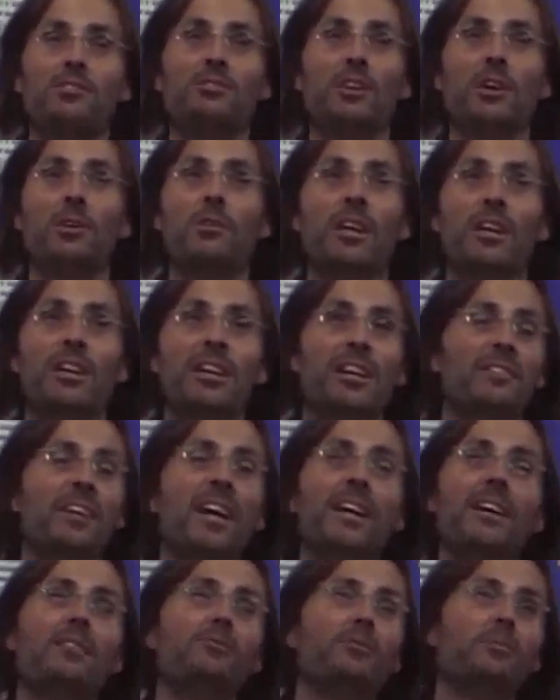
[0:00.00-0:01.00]
So
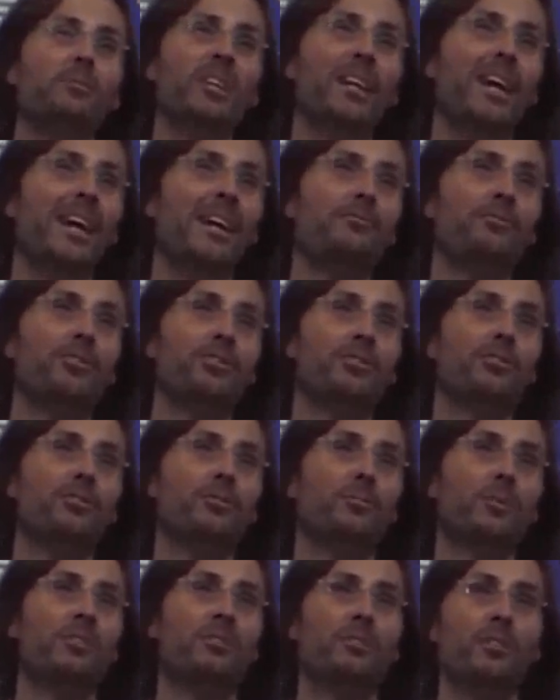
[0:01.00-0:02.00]
can they ever be out of
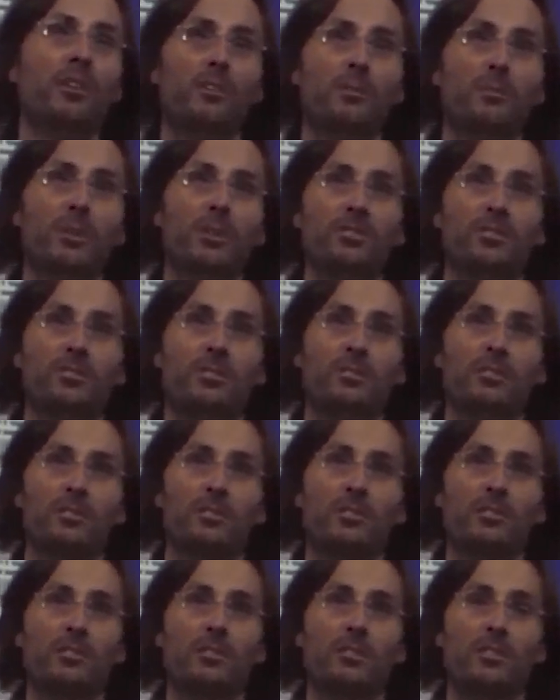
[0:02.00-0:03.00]
tune with their own emotion?